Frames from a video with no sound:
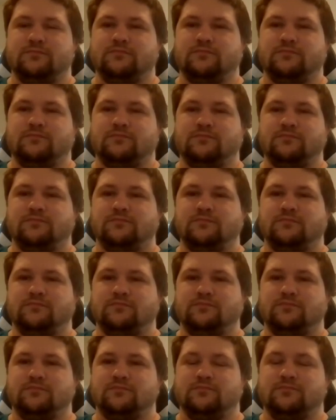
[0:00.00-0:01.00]

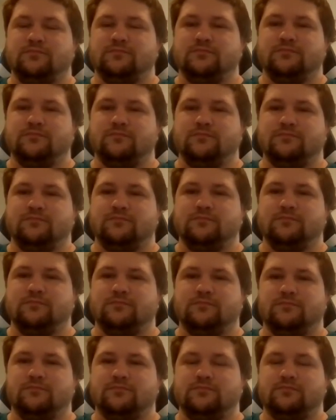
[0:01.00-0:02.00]

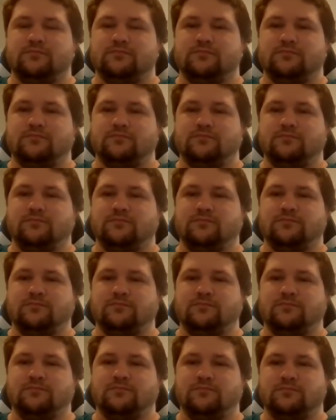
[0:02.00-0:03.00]

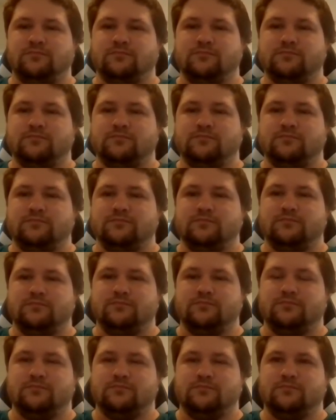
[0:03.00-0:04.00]

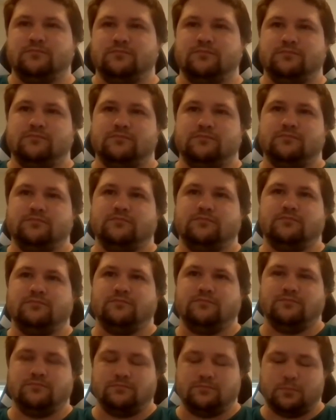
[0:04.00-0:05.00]

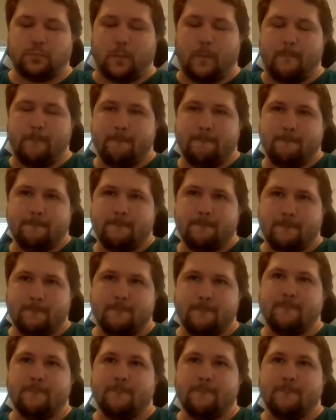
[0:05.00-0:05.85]
This person isn't speaking.